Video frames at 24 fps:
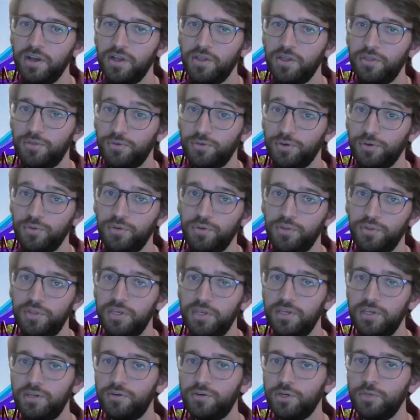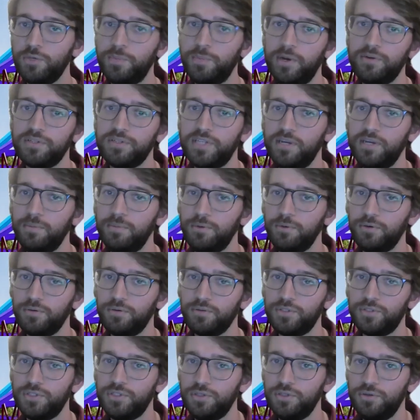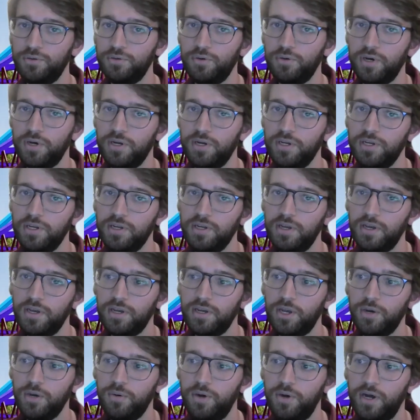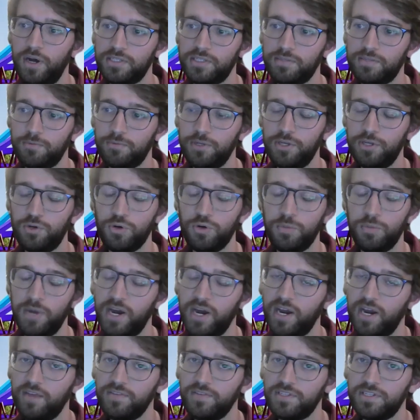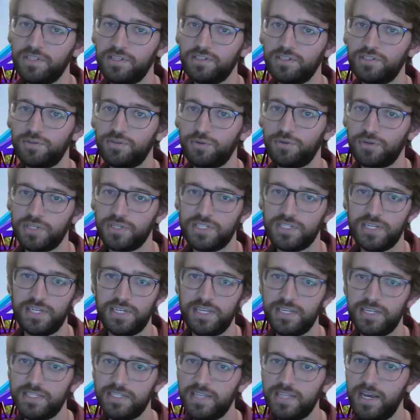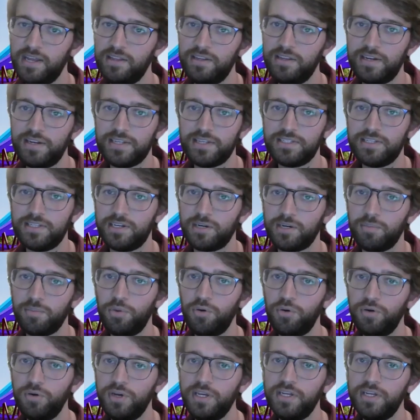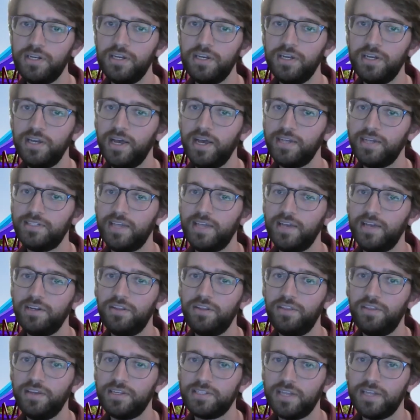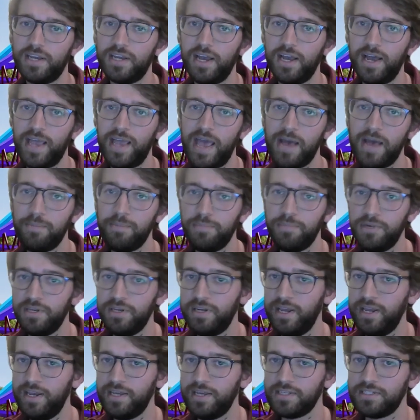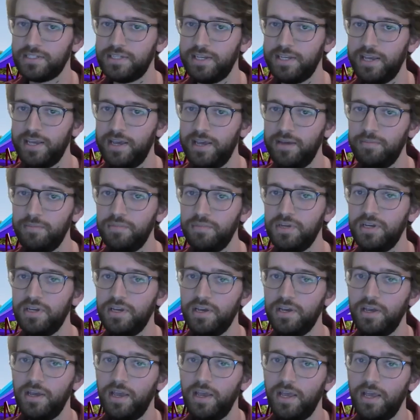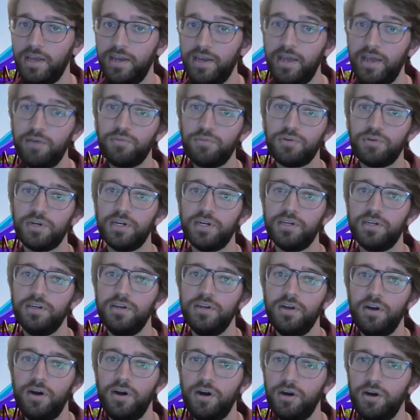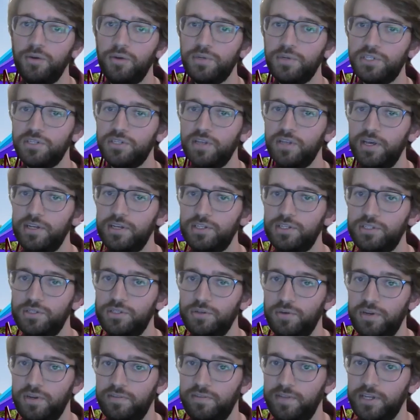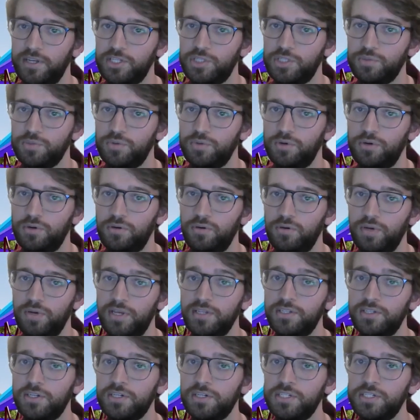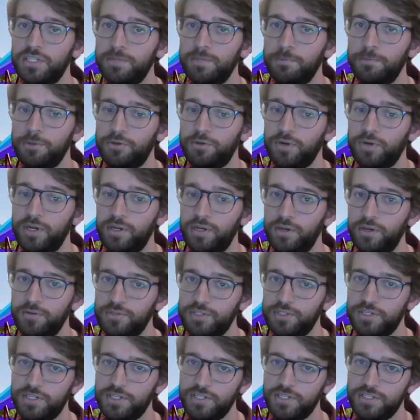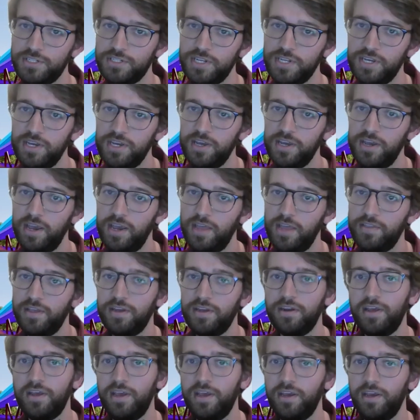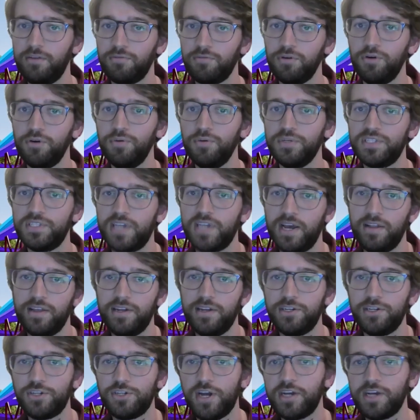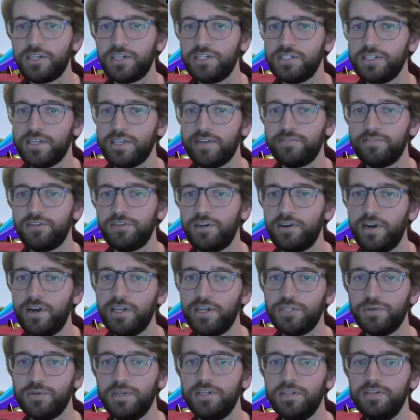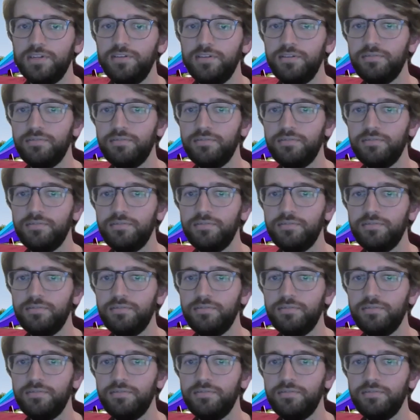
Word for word: Through the group, I was able to go on some really cool behind the scenes tours at Kings Island, at Cedar Point, attend things like IAAPA and ASTM and network, all which led to an eventual internship with Great Coasters and then a role with Skyline Attractions after I graduated.